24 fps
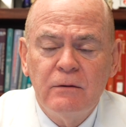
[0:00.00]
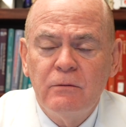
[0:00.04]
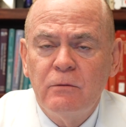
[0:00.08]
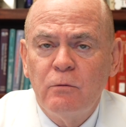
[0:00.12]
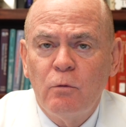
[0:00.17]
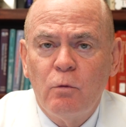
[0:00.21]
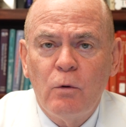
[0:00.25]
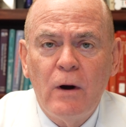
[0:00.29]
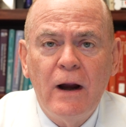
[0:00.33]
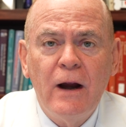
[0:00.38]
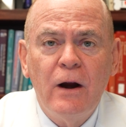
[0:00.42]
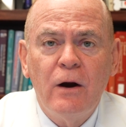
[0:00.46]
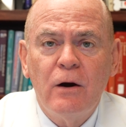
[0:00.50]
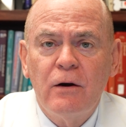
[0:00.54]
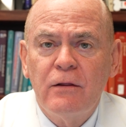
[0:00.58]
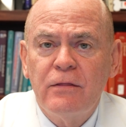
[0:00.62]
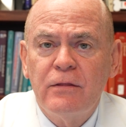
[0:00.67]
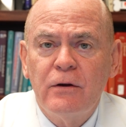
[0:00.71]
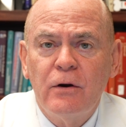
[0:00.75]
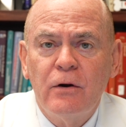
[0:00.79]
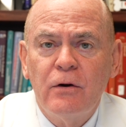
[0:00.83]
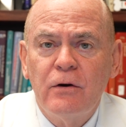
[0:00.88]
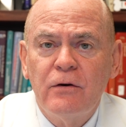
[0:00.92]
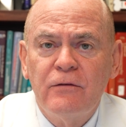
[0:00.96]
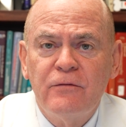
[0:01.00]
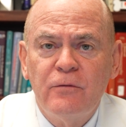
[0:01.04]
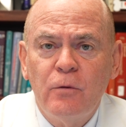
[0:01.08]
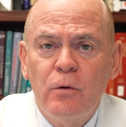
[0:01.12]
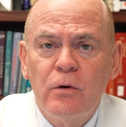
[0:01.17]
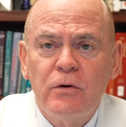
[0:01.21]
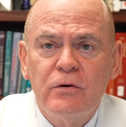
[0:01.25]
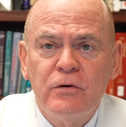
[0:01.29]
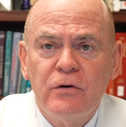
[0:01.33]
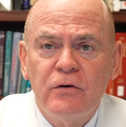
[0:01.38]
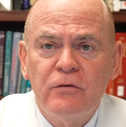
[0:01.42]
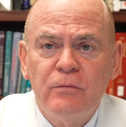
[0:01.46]
rare third or
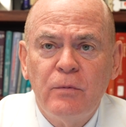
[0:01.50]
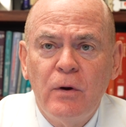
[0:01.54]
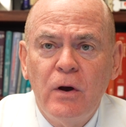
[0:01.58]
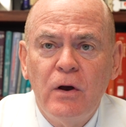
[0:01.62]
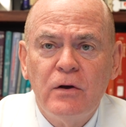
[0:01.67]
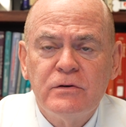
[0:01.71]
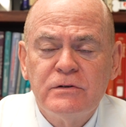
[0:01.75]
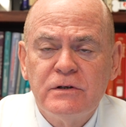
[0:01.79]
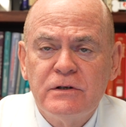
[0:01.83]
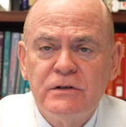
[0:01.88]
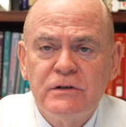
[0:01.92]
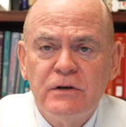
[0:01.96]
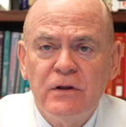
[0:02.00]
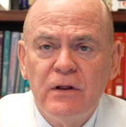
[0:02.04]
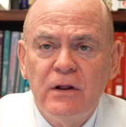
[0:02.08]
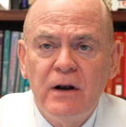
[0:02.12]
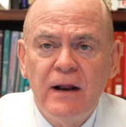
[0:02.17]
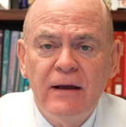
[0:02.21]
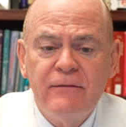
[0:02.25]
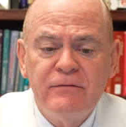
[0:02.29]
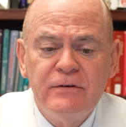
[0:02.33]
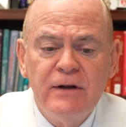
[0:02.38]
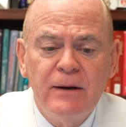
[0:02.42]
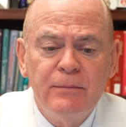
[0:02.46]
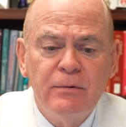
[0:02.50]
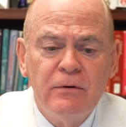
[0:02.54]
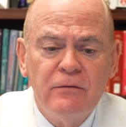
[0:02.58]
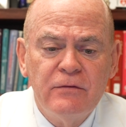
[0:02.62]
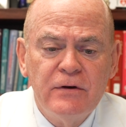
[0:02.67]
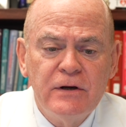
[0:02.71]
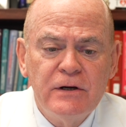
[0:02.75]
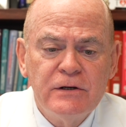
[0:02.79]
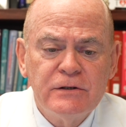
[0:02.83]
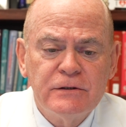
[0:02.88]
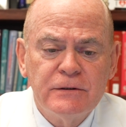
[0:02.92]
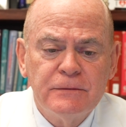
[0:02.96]
fourth nerve palsy, so they'll have double
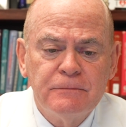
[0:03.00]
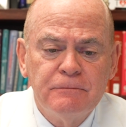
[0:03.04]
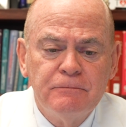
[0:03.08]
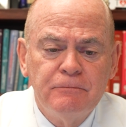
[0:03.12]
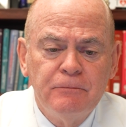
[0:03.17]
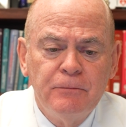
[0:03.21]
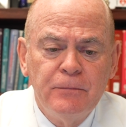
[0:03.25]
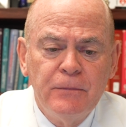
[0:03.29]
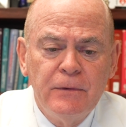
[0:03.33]
vision.